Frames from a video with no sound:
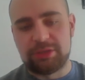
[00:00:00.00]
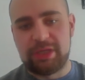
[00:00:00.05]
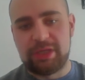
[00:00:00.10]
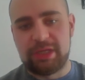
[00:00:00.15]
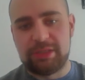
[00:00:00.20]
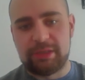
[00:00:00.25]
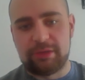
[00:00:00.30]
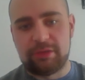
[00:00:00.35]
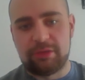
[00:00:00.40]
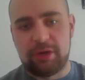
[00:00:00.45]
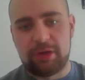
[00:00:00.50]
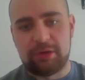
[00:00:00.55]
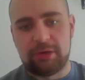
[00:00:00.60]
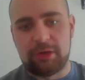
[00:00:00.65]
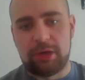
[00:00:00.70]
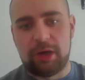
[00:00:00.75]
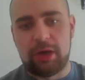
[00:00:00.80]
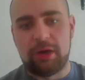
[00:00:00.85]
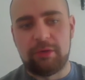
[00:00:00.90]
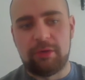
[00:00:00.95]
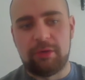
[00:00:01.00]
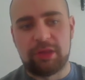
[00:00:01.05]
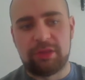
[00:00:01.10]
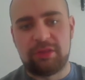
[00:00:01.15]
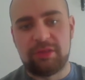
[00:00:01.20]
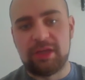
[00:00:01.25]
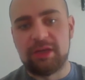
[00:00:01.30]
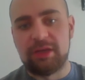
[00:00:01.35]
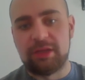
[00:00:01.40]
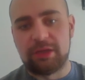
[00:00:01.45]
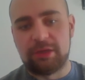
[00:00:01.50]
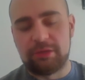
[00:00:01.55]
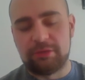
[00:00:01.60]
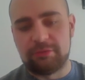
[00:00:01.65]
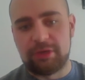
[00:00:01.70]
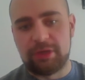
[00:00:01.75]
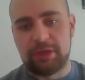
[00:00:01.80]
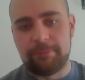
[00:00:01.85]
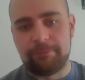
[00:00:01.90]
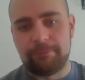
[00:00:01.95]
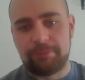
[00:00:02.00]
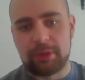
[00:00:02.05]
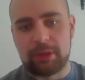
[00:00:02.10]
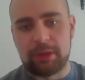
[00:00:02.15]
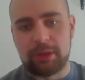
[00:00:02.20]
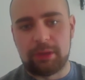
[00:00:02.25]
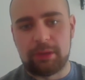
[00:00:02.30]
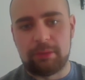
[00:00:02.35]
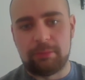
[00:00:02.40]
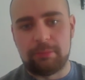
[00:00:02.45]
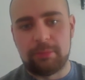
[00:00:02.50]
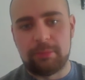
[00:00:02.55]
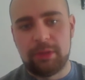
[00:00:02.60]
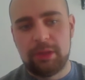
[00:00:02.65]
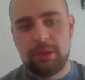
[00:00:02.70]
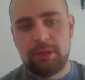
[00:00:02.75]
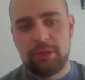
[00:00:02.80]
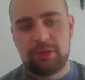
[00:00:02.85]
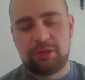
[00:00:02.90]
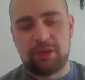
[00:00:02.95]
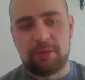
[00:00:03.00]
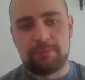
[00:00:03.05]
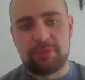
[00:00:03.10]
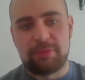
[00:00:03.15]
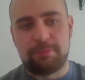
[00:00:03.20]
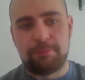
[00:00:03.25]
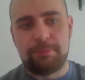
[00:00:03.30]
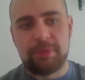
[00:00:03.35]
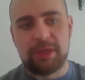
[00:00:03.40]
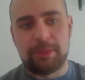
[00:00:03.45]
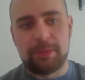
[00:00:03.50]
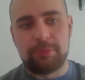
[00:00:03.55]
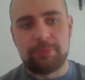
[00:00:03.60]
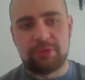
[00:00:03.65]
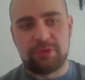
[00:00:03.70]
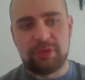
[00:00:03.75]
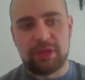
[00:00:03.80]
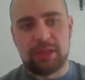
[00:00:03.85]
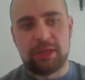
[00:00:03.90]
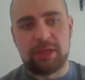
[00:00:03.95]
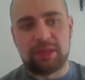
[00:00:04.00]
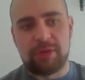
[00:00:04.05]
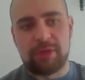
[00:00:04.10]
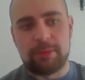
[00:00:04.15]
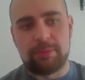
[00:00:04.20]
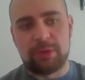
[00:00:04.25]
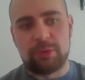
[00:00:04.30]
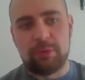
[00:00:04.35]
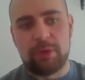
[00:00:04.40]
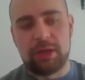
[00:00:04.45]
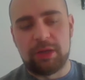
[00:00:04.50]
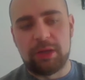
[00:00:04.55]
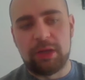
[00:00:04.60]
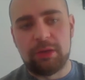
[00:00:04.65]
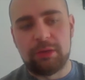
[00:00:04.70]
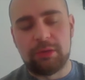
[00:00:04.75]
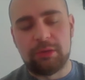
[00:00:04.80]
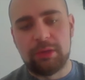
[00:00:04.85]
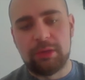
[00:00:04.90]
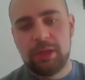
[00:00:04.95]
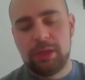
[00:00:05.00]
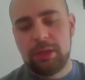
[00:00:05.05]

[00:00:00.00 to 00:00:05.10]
Genetics are are our ceiling, right? Um, some people's ceilings may be quite low.